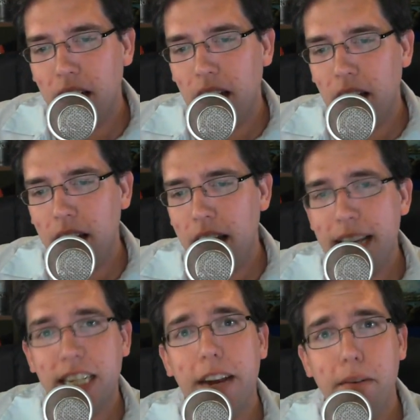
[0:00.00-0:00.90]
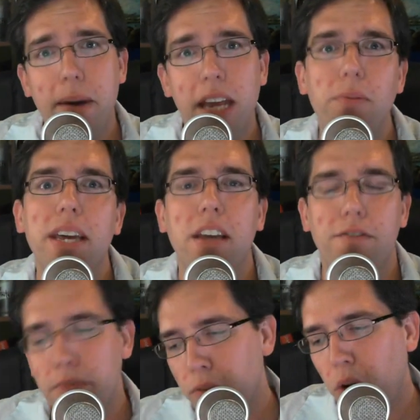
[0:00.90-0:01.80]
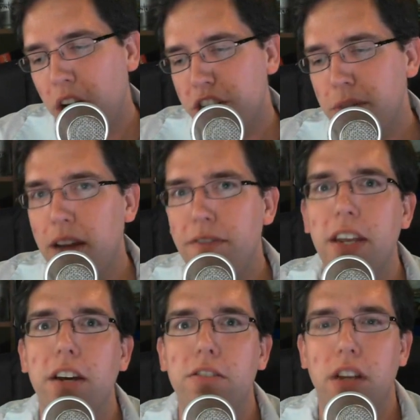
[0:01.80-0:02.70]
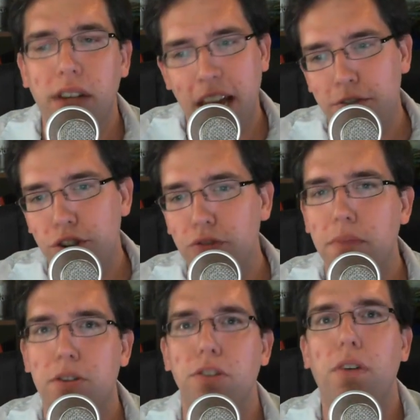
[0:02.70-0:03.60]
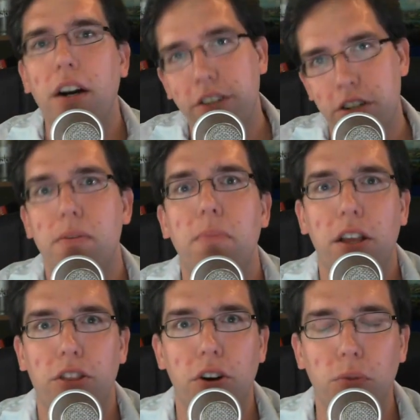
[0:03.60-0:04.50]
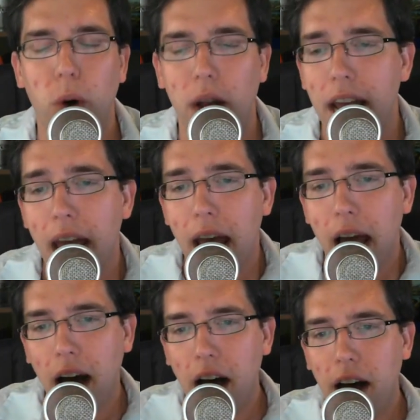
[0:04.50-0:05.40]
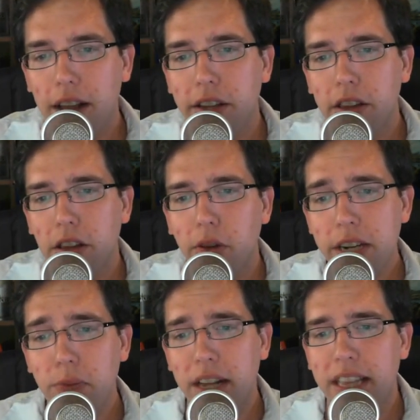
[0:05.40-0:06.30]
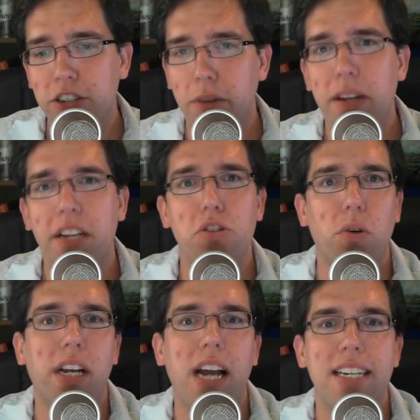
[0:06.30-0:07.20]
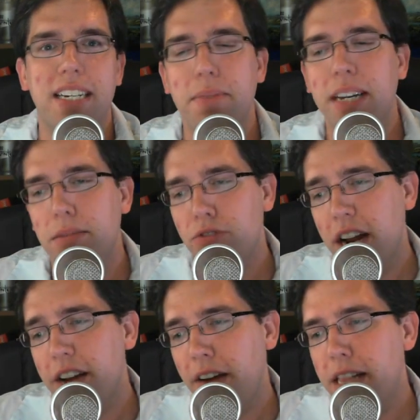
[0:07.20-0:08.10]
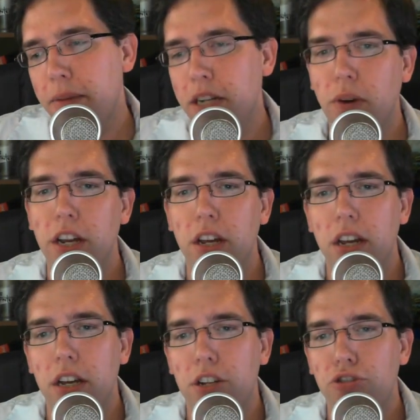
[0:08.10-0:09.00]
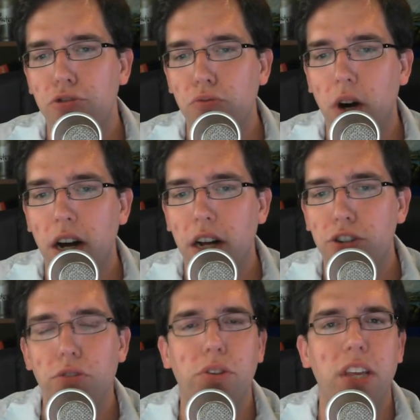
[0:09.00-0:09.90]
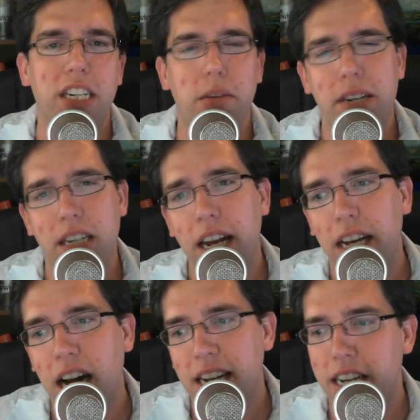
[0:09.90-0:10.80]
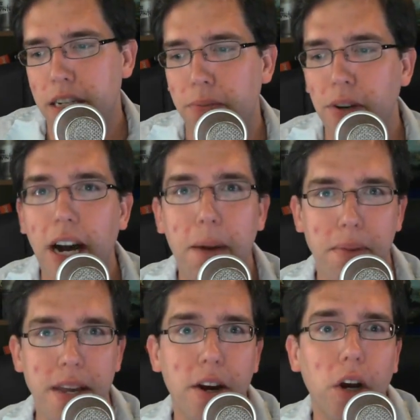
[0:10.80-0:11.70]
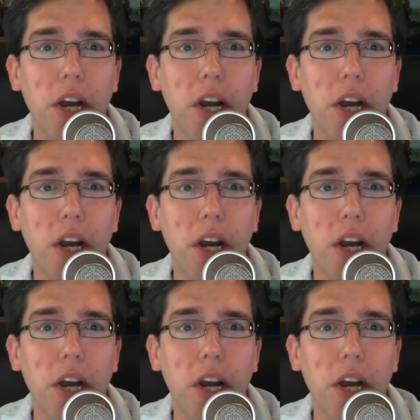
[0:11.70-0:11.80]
it's kind of a beta week. If you've been watching my videos, I only have 2 up so far. This will be my 3rd one. The reason why things are a bit disorganized is because I'm trying to find the best way to do things, the best kind of content to put up here,